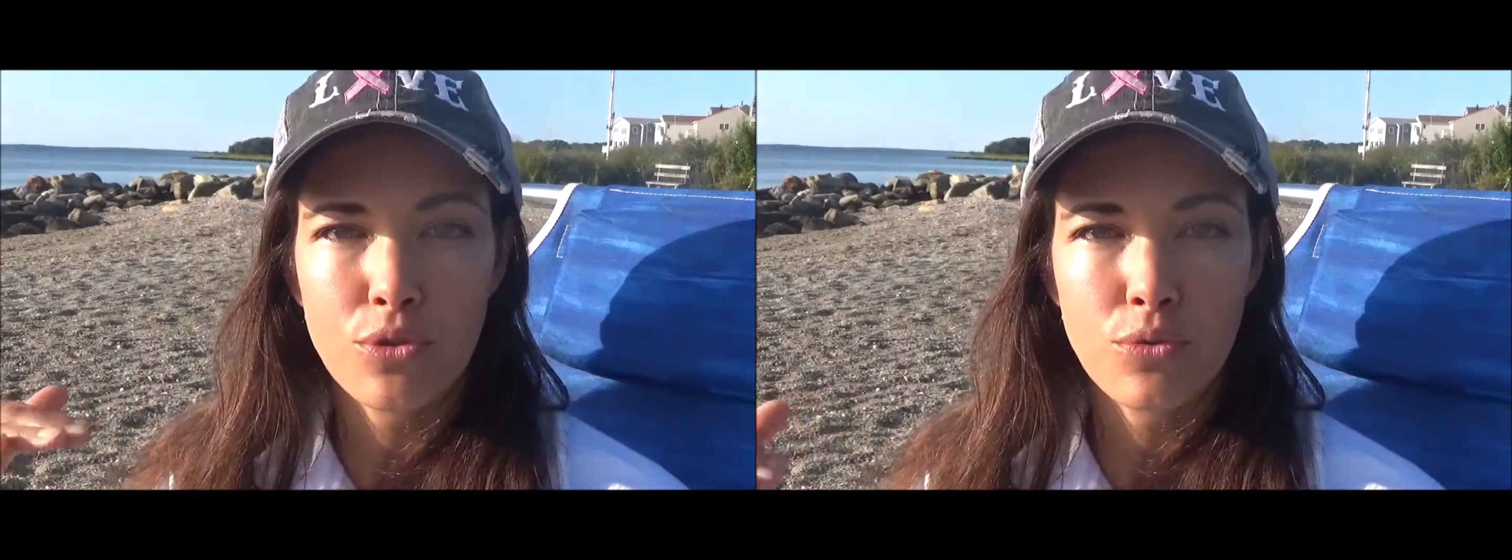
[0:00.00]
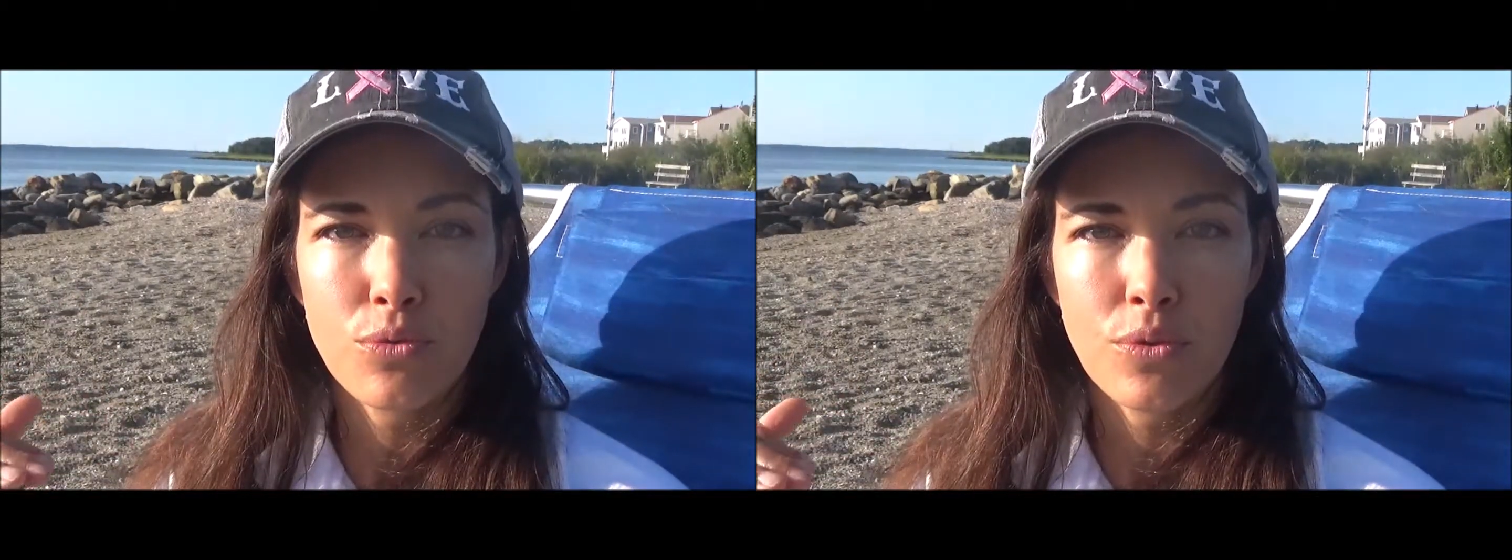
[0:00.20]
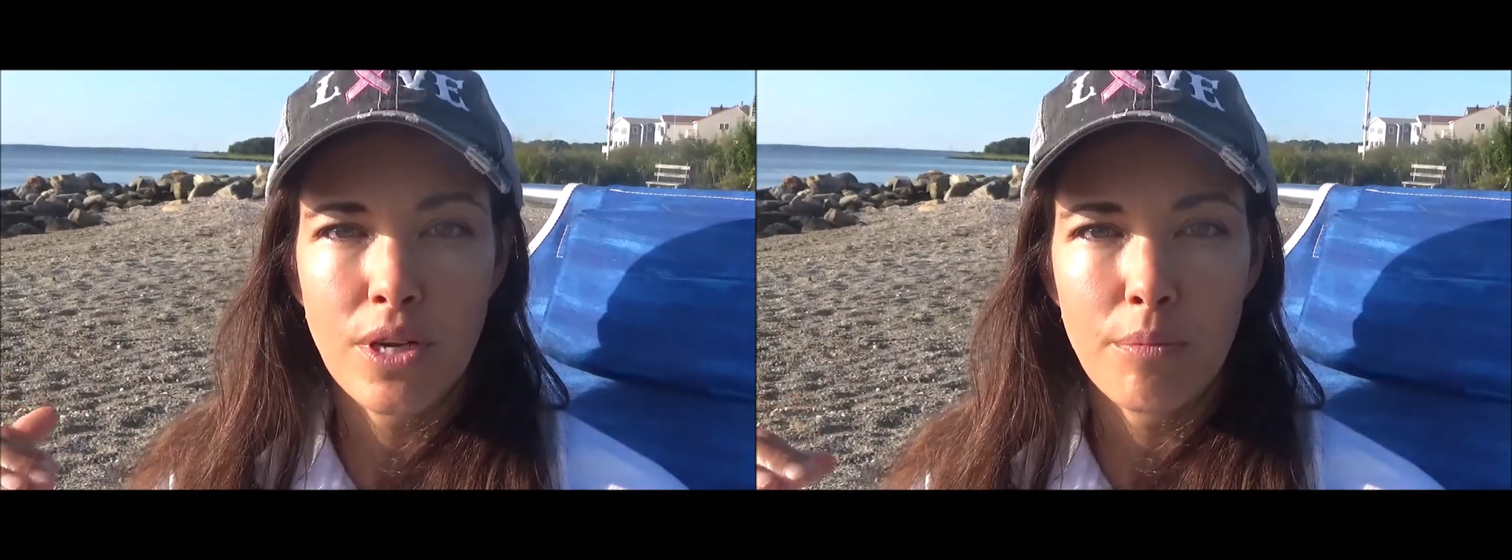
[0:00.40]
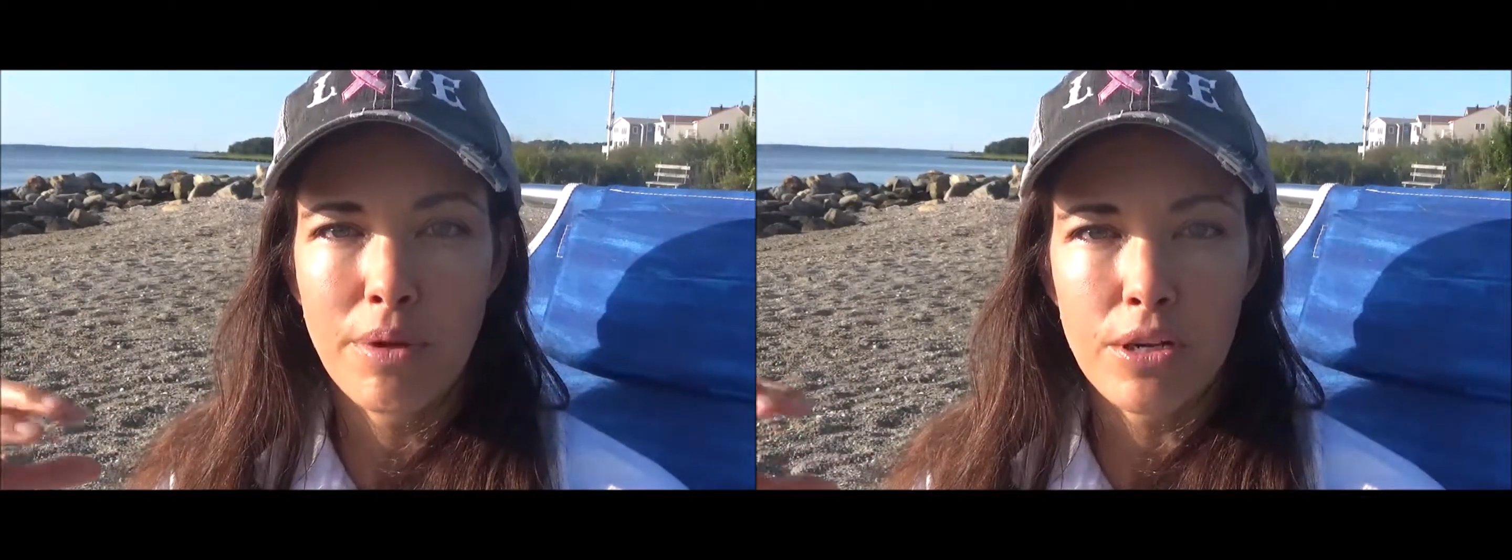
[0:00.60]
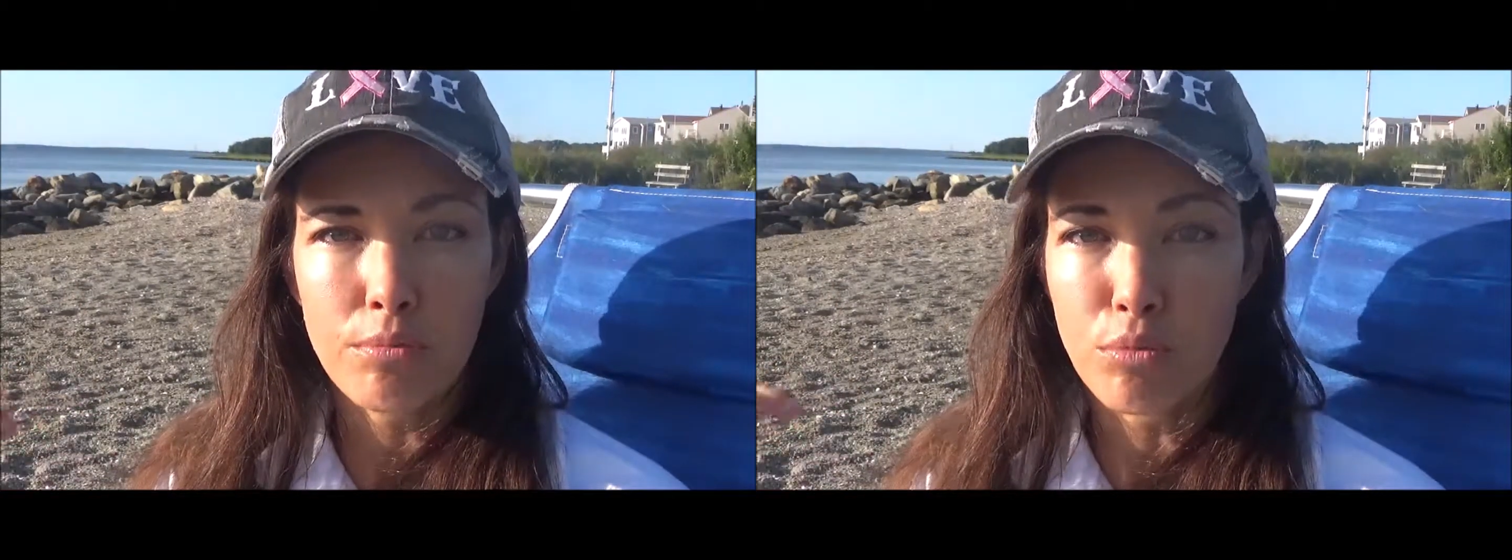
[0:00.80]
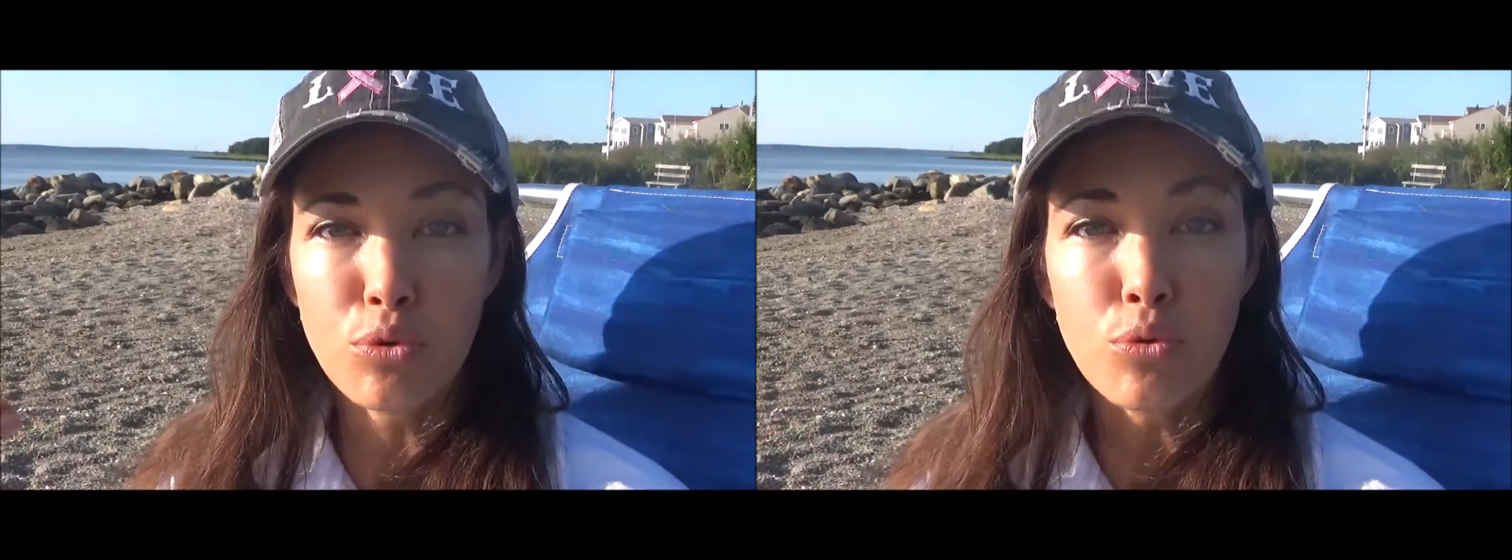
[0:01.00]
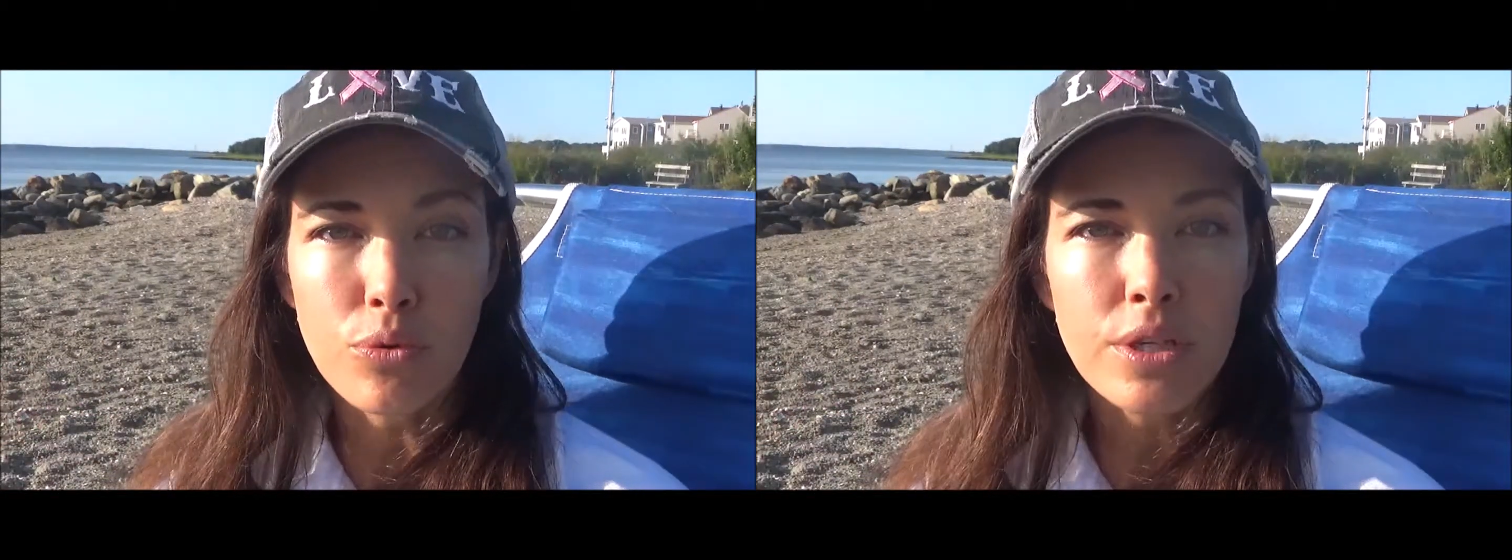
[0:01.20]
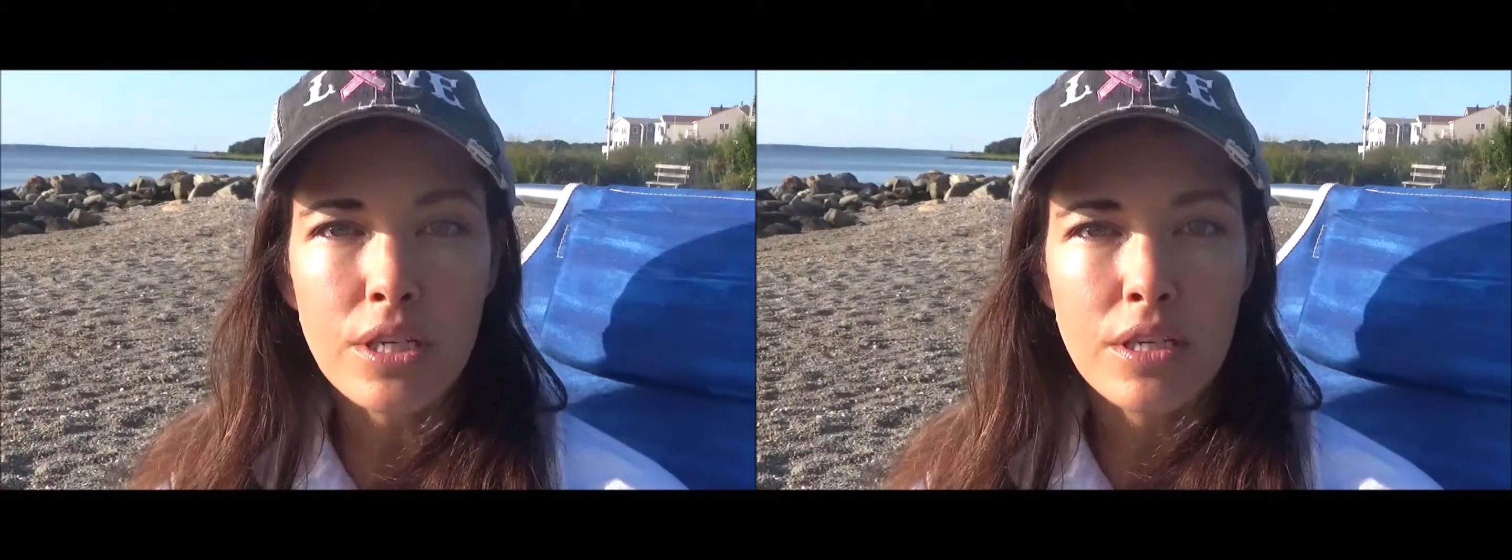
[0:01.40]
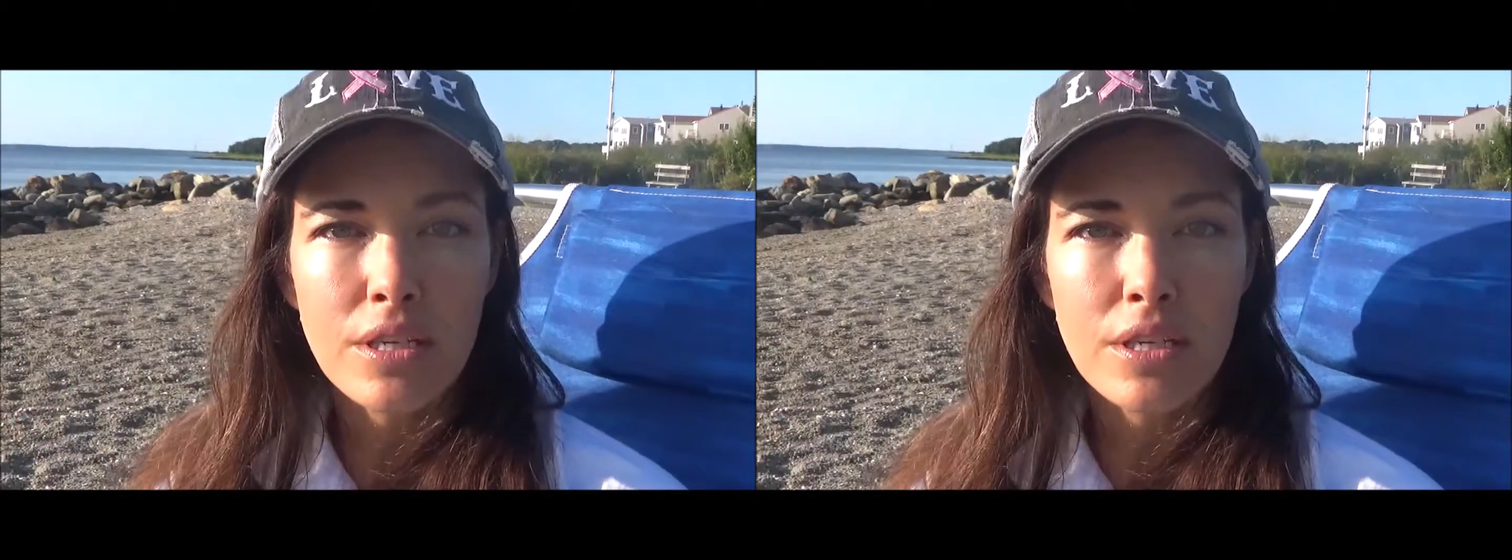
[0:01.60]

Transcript: to a better mood.